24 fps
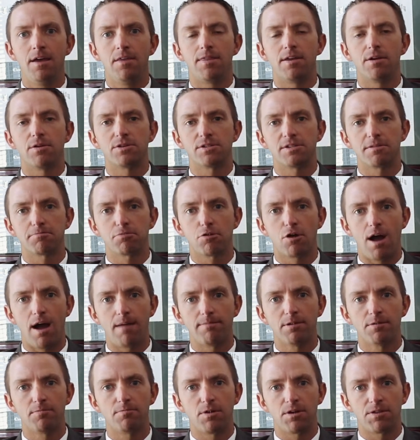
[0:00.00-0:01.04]
There is a
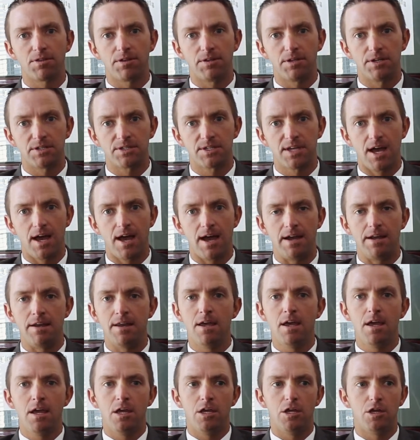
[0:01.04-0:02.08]
problem with the design.
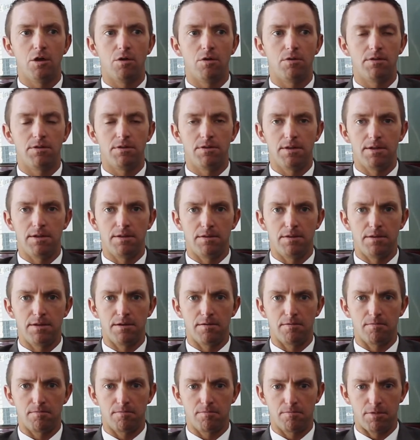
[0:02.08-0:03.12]

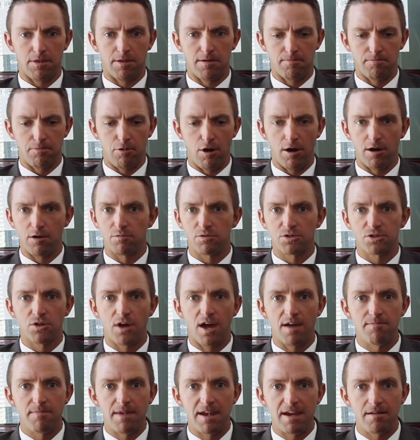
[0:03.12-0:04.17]
The part was
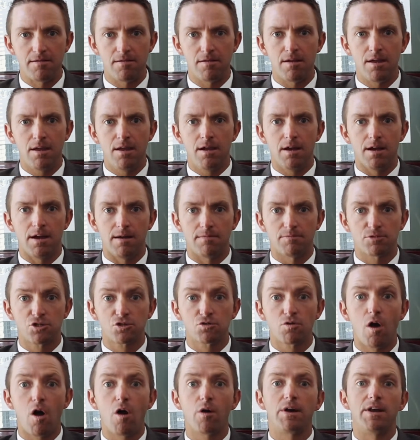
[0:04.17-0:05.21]
not made
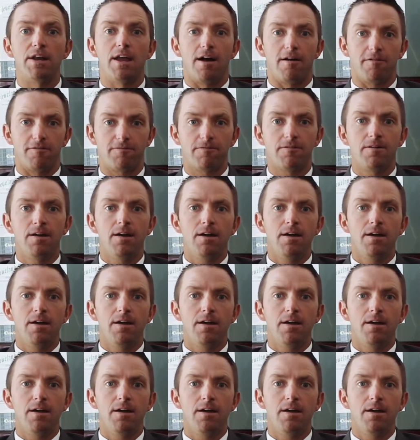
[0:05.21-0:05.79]
strong enough,